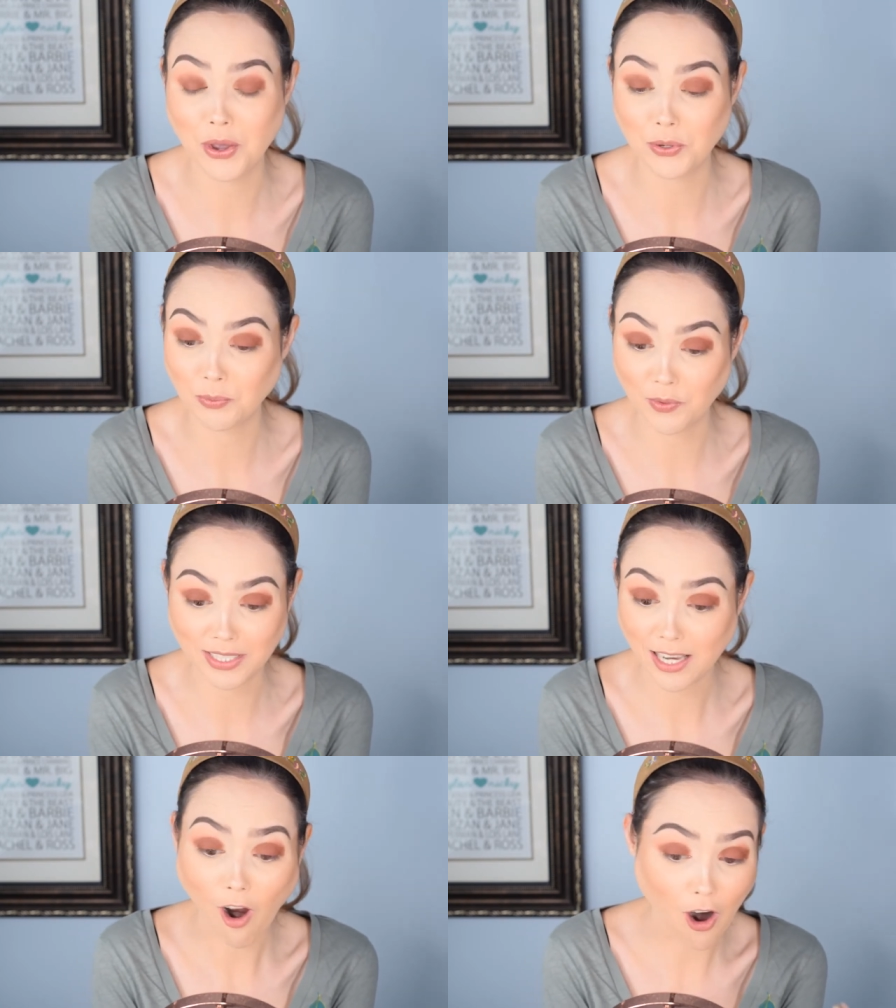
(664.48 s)
those
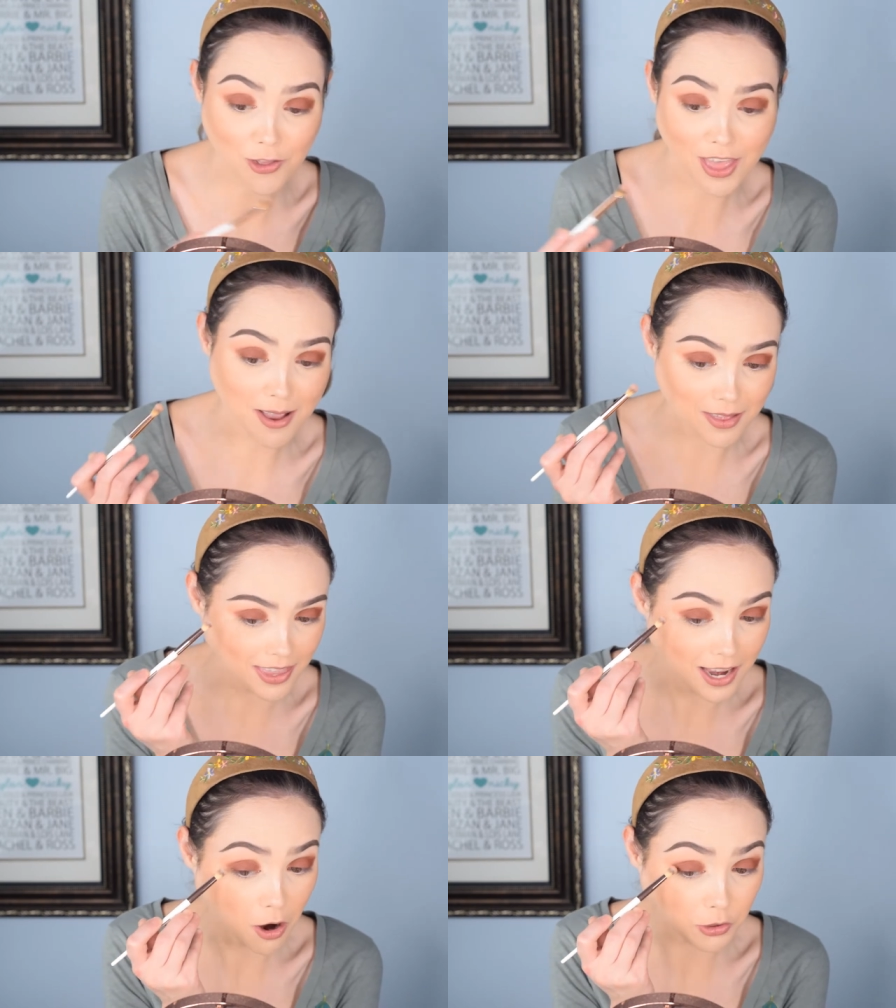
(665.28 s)
movies. Are they
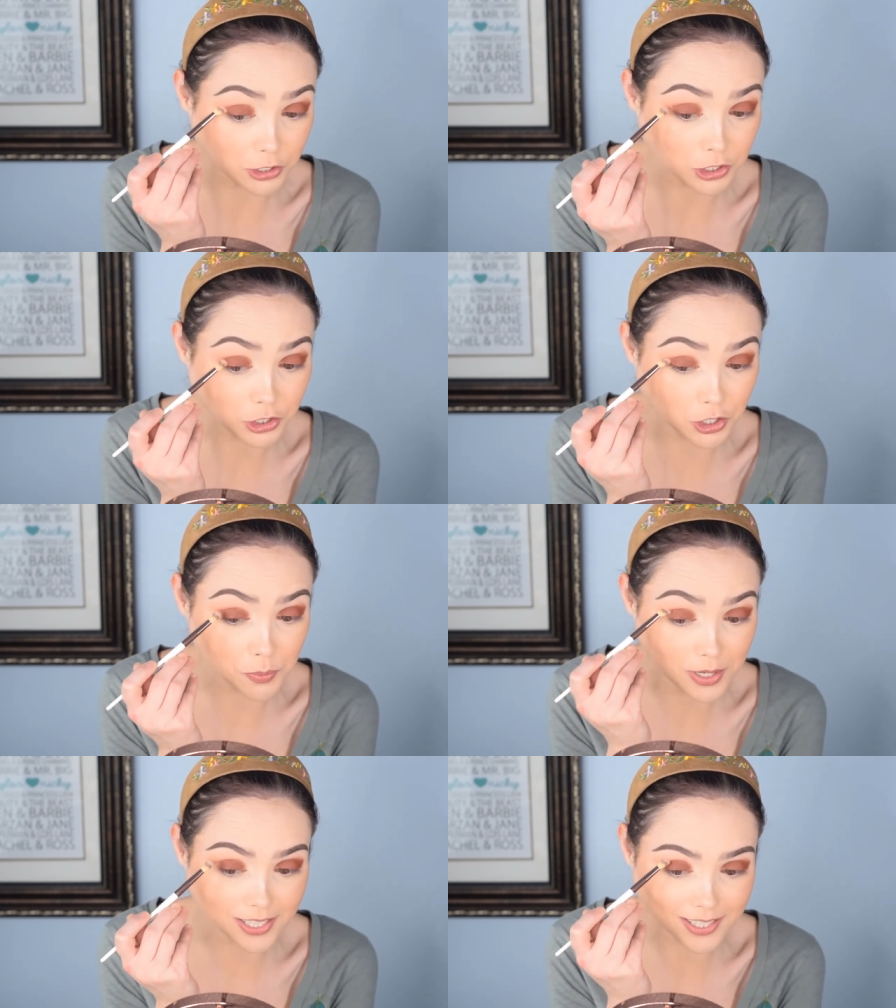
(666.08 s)
they are the
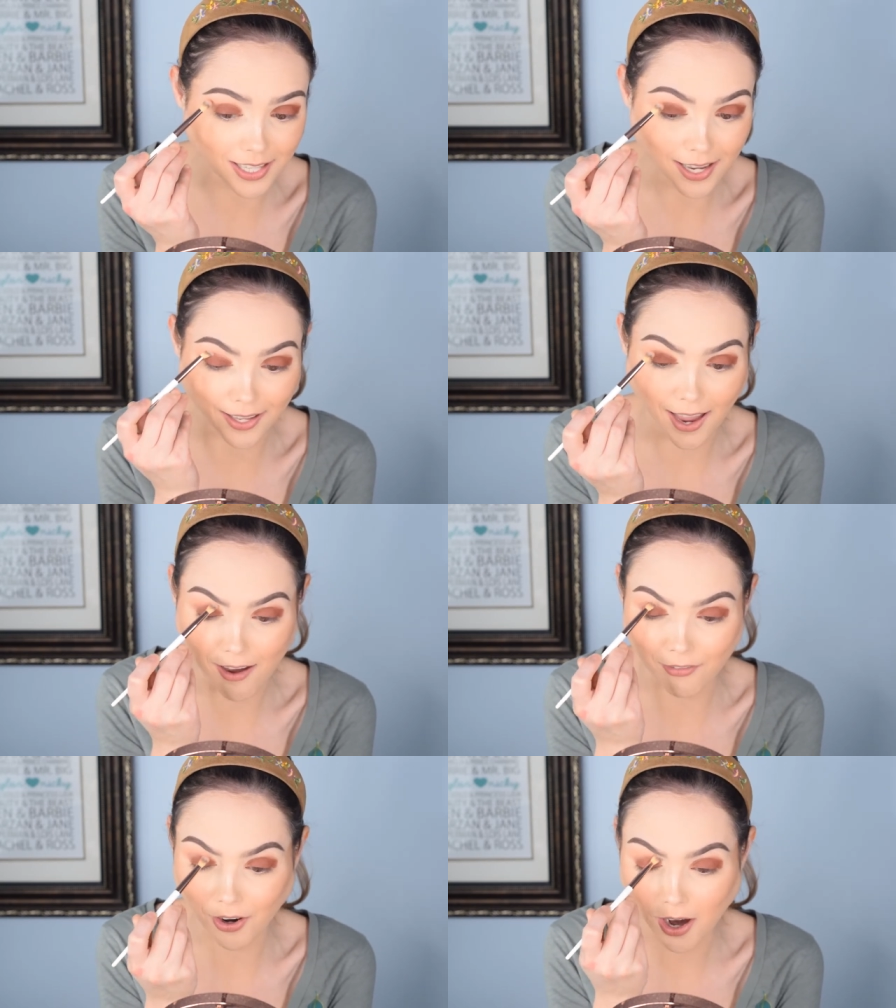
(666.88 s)
stupidest thing
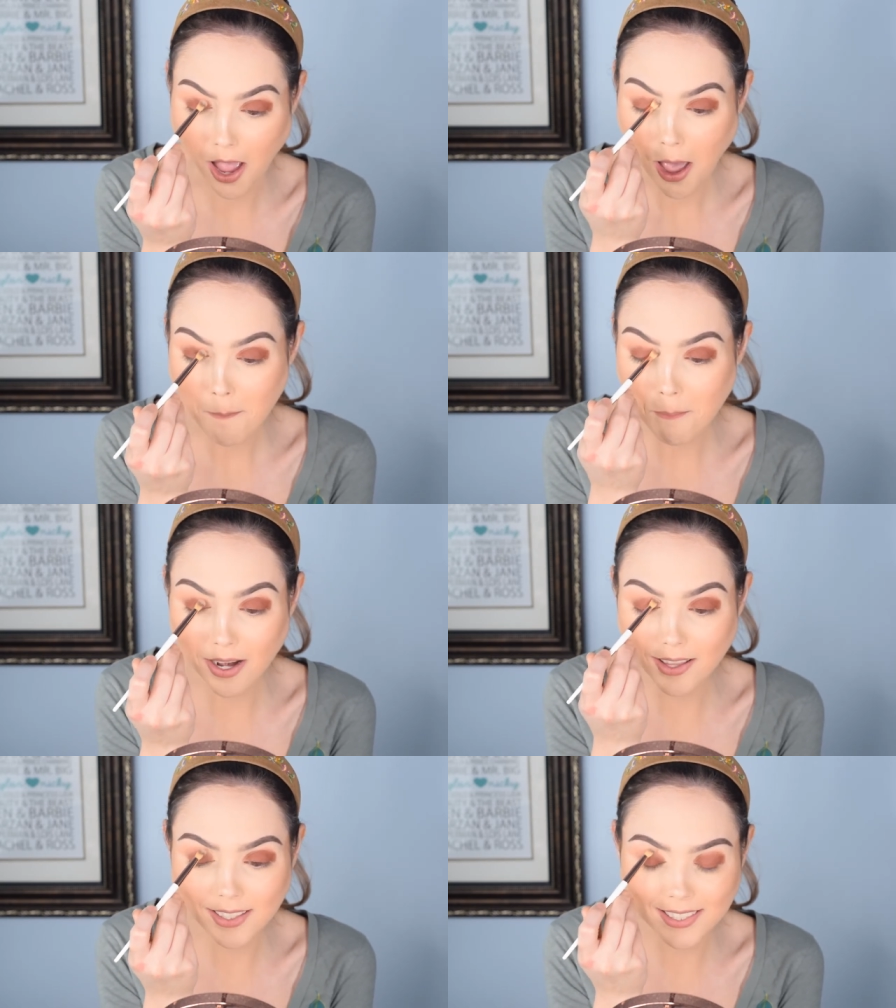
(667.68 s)
ever,
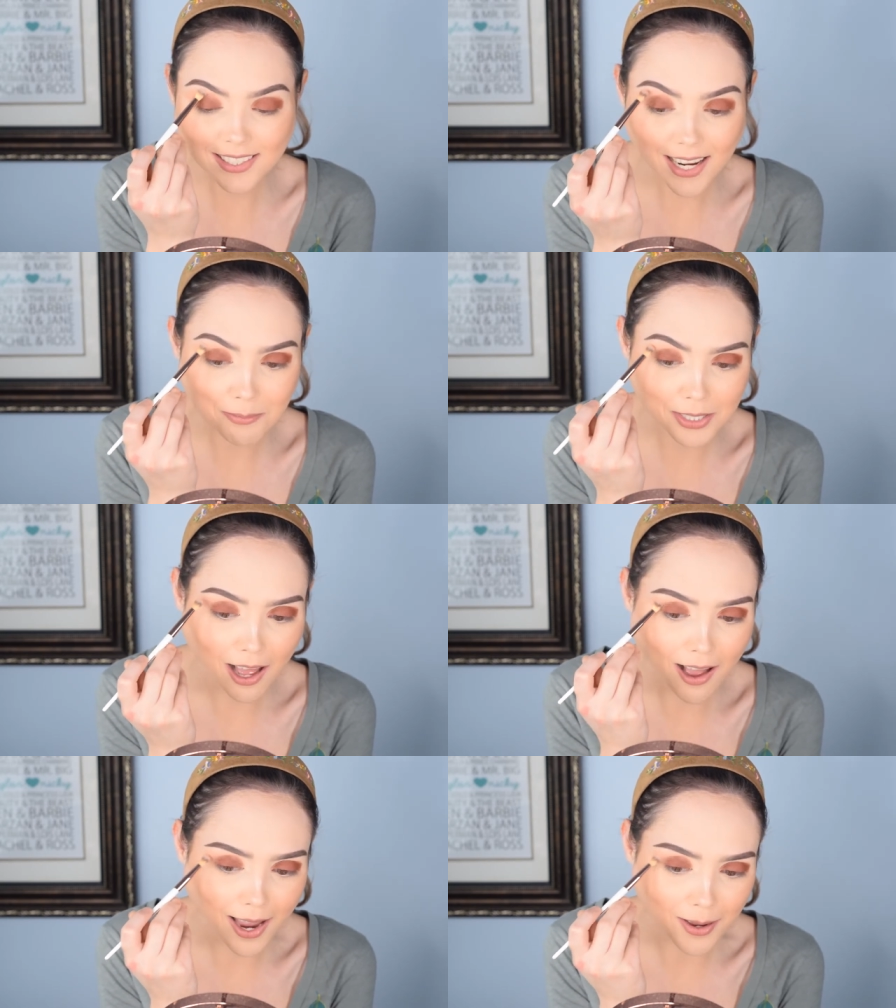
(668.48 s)
but at the same
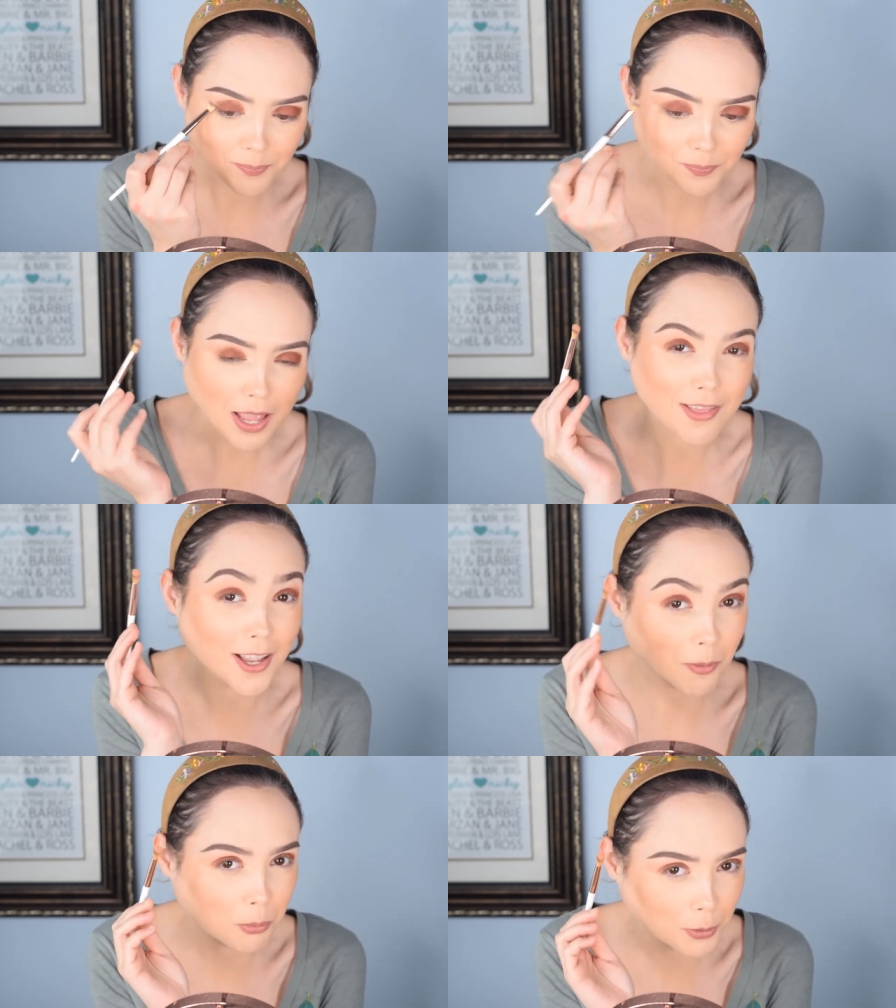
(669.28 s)
time,
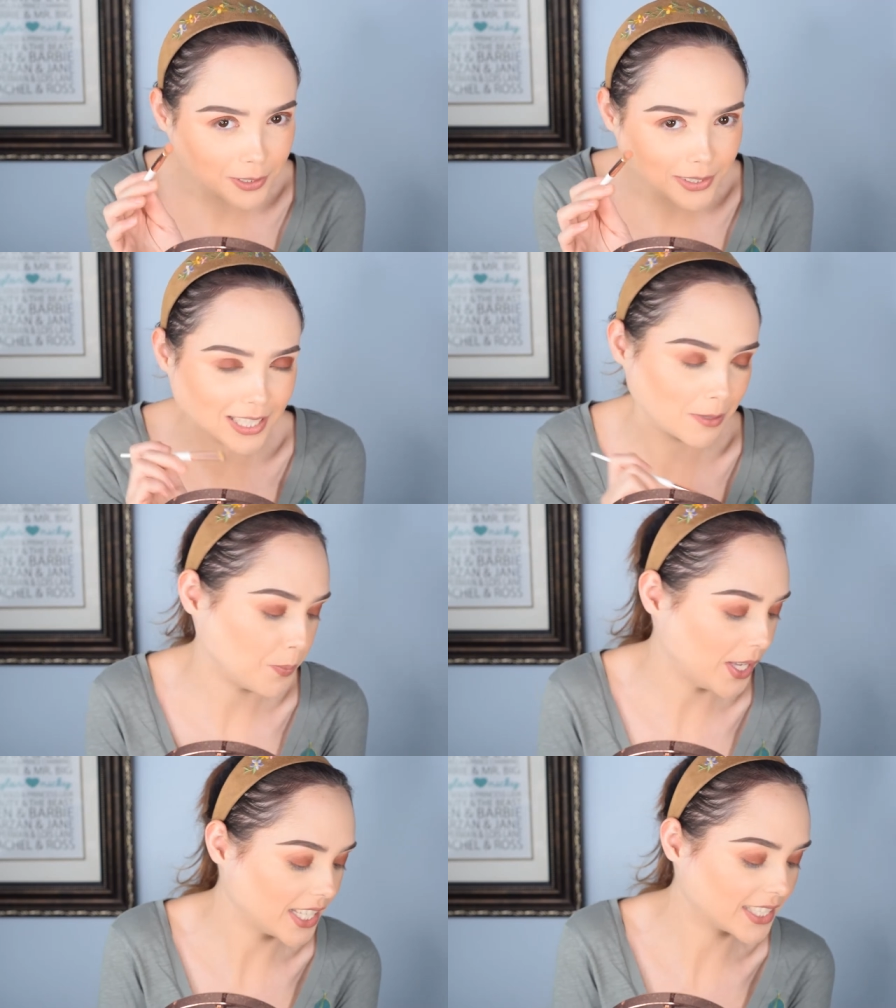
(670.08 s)
they're brilliant
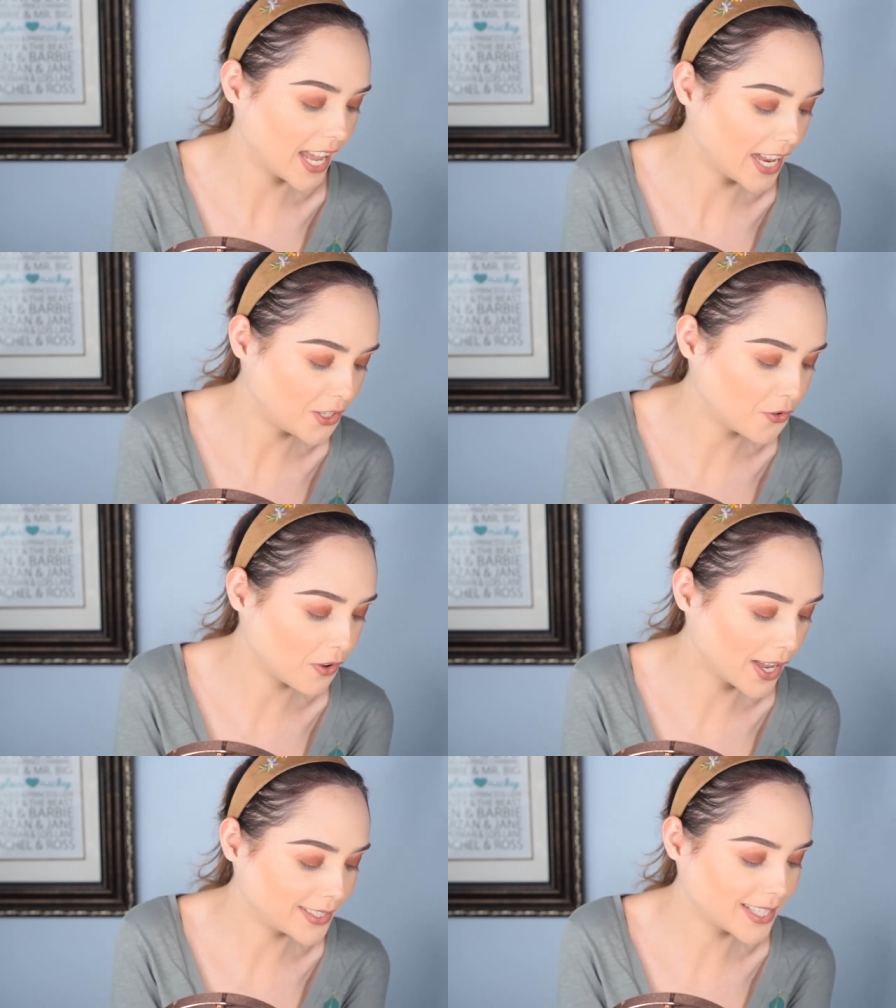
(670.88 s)
because can you
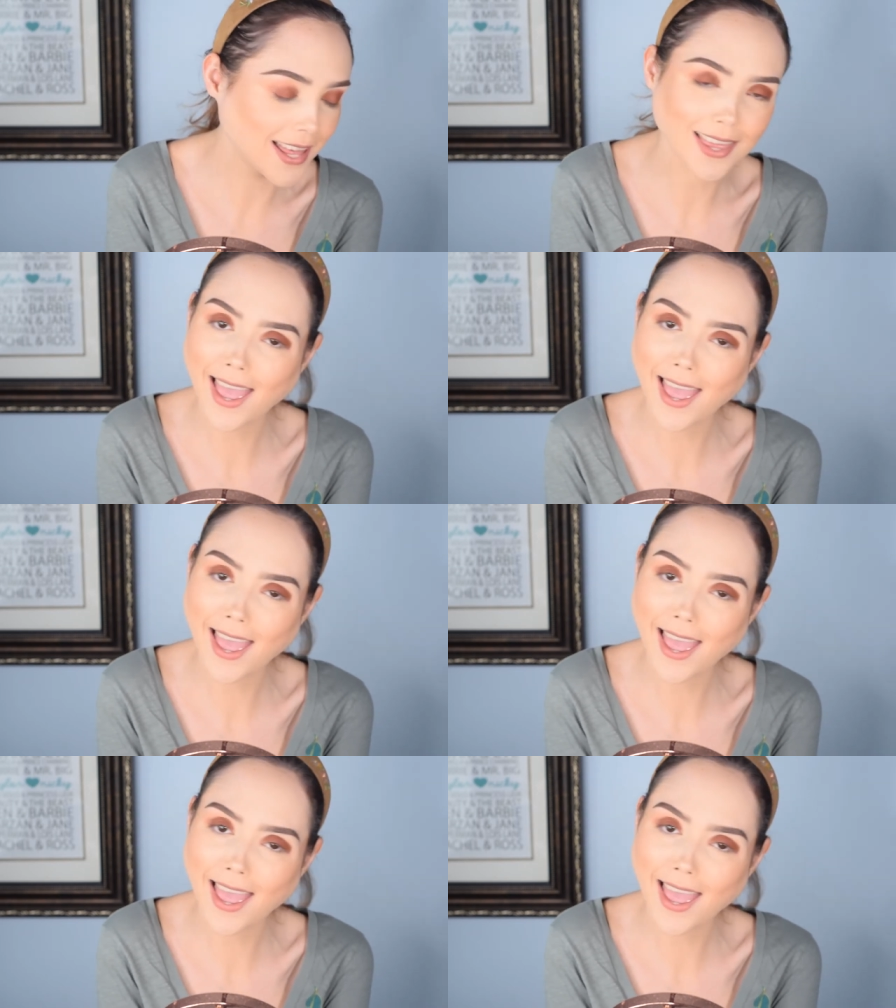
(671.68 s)
fight death?